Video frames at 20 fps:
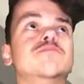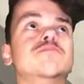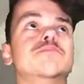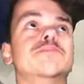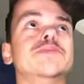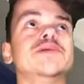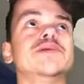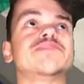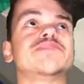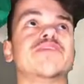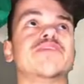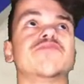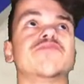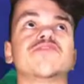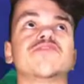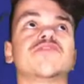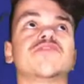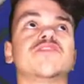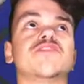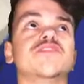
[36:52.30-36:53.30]
means
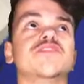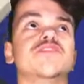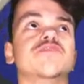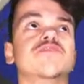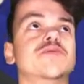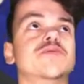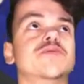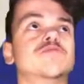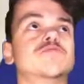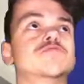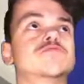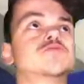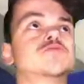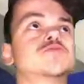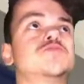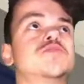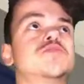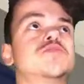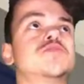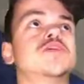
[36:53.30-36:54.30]
everything in the builds,
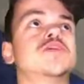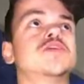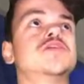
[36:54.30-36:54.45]
but